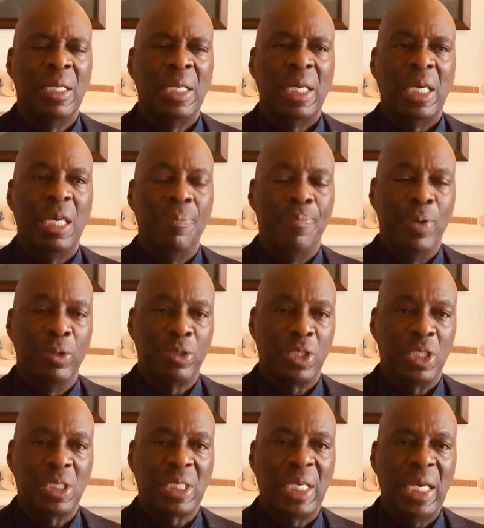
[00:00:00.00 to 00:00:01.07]
He built
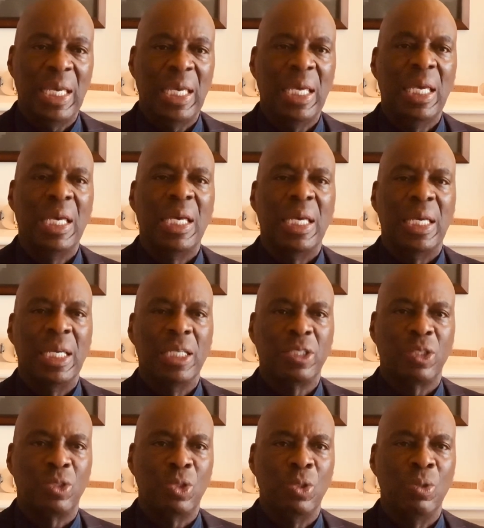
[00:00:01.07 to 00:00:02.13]
Tuskegee
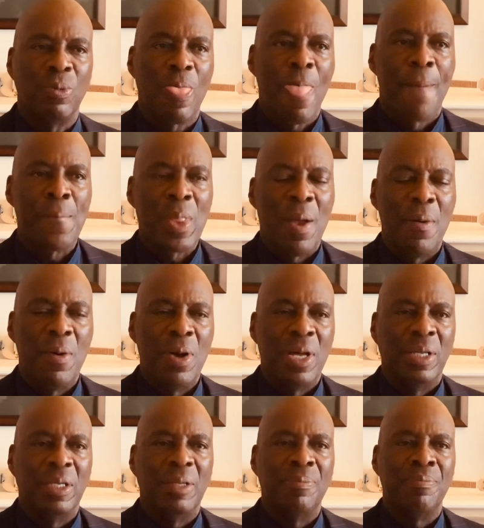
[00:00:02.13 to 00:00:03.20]
Institute
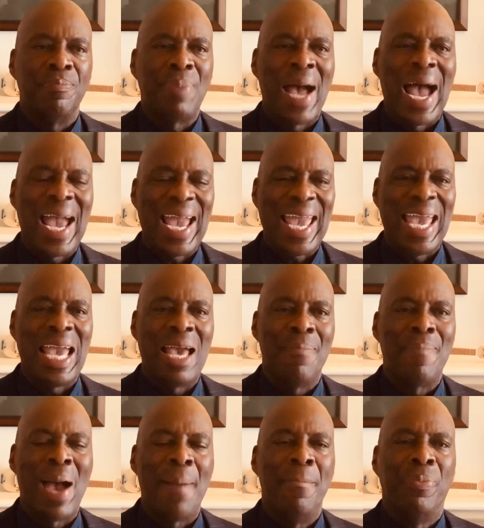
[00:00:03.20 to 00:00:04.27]
by
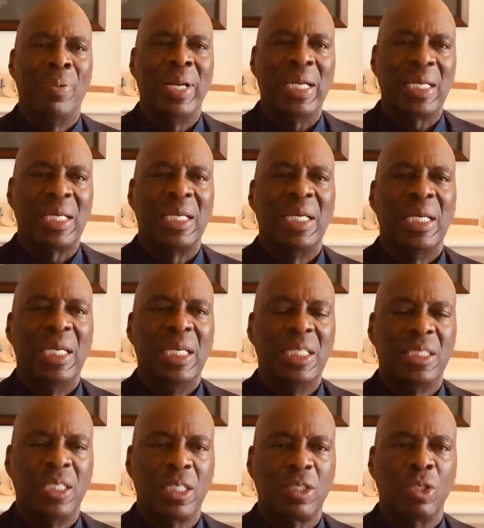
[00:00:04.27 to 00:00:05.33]
hand, by brick. He
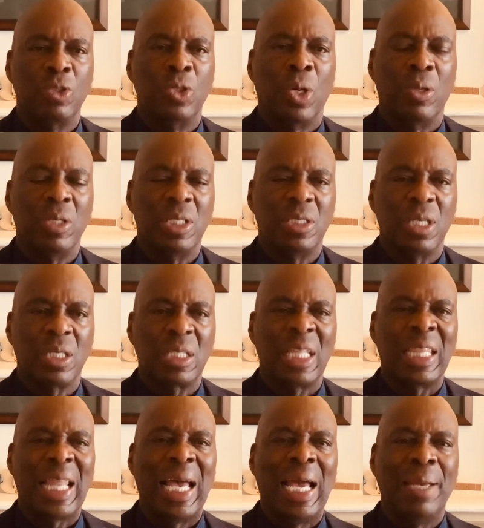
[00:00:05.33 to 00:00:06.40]
took the dirt, he took the
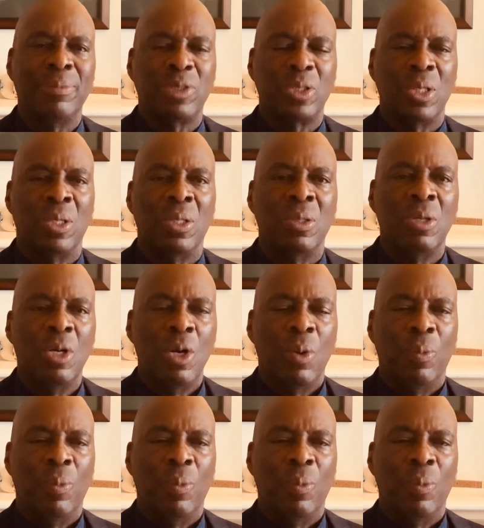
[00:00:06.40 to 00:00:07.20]
limestone.